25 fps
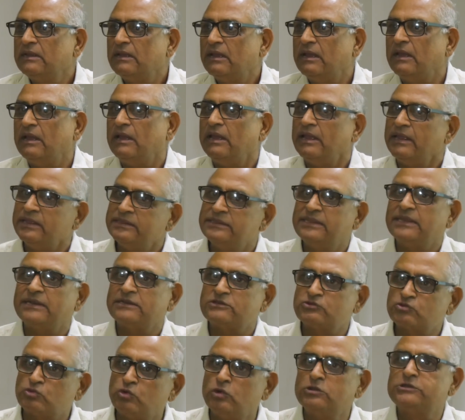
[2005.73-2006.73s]
uh, in the
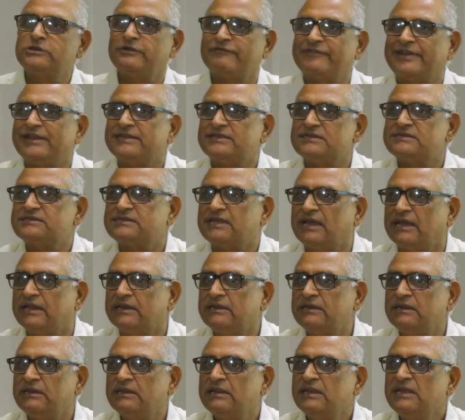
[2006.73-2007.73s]
schools of
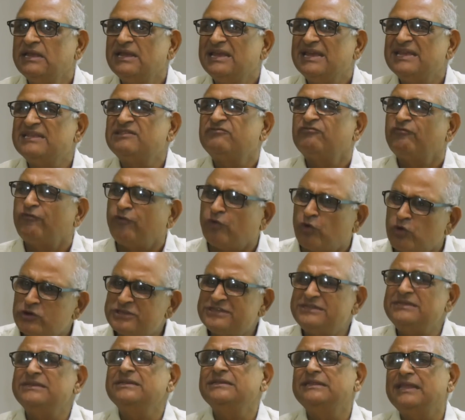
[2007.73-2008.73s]
Rajasthan is
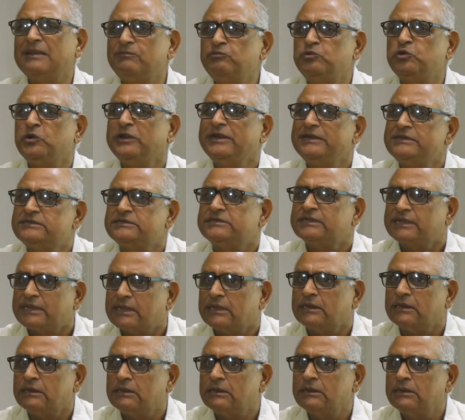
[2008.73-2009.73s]
forcing them to eat
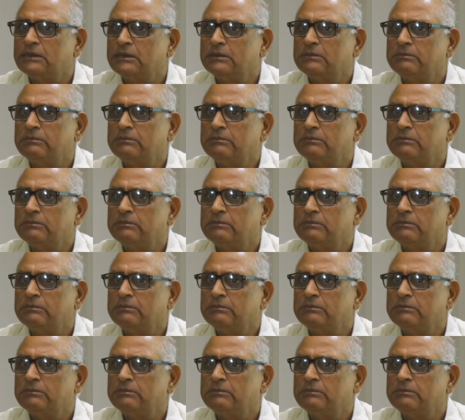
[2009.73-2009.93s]
chicken